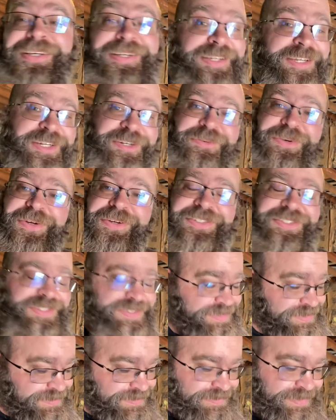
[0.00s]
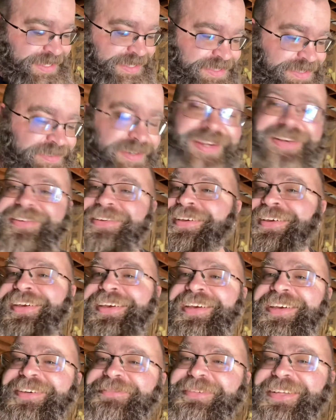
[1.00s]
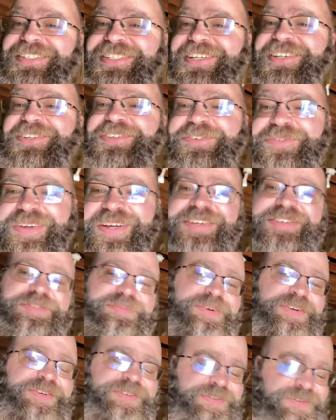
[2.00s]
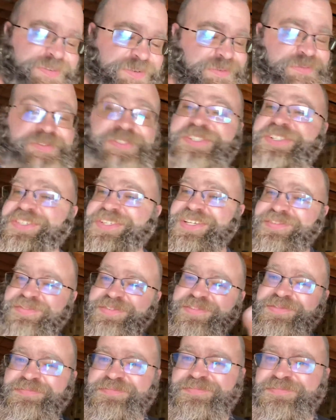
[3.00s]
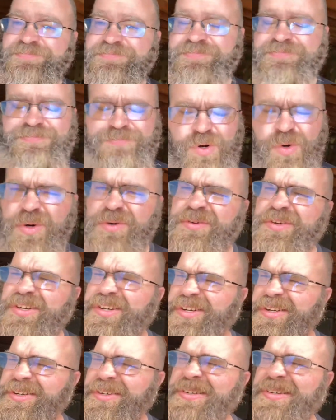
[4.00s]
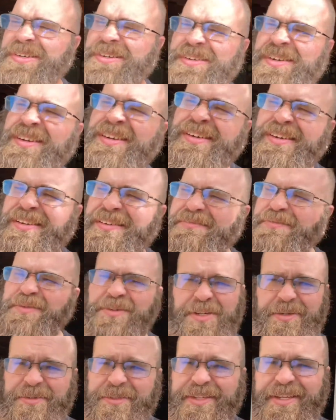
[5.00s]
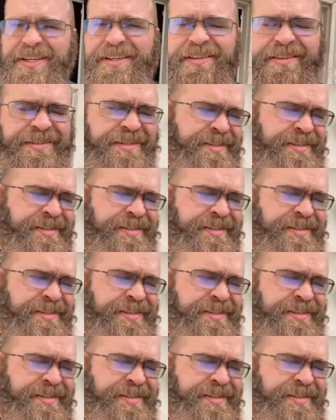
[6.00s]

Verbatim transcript: It works. That's great. It means I can go ride tomorrow, which is even more gooder. We'll go with that.